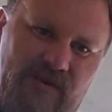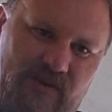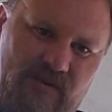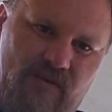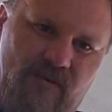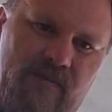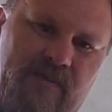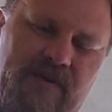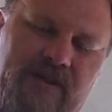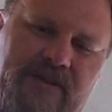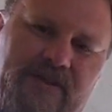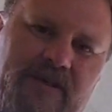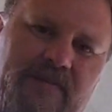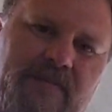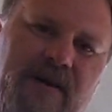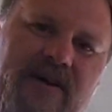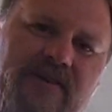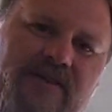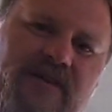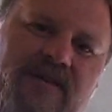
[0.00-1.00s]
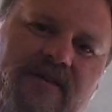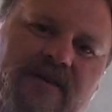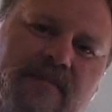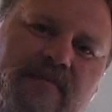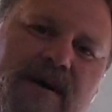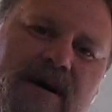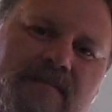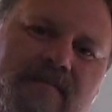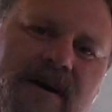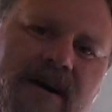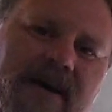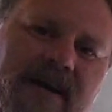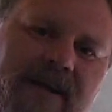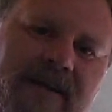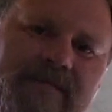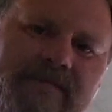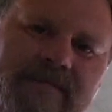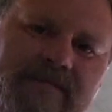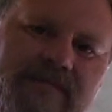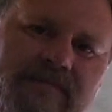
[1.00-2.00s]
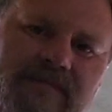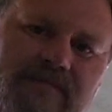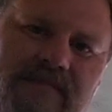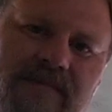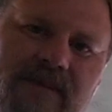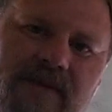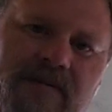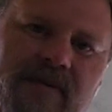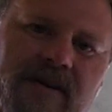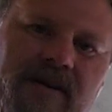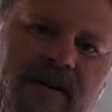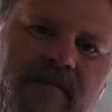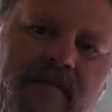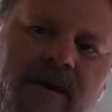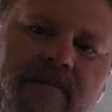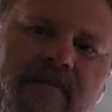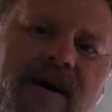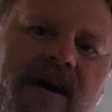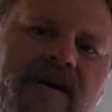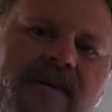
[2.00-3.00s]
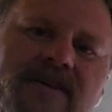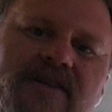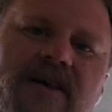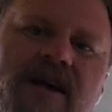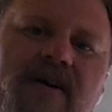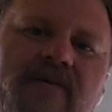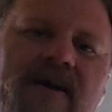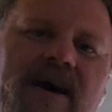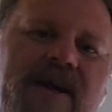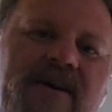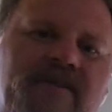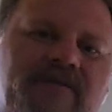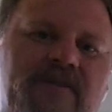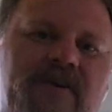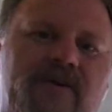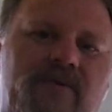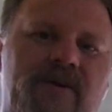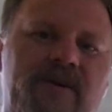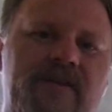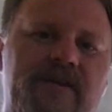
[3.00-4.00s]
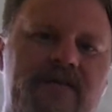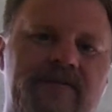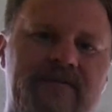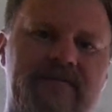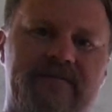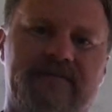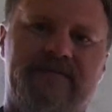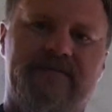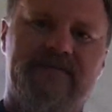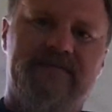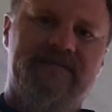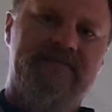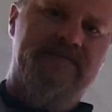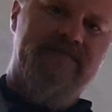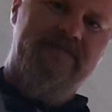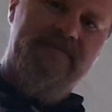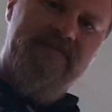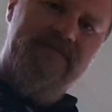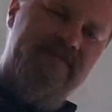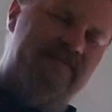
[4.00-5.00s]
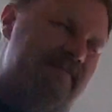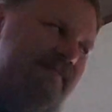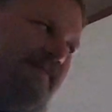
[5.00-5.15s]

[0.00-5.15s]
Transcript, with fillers: You going to put your poster in my bike? Not in my box, and I'll ride over there with you. Nah.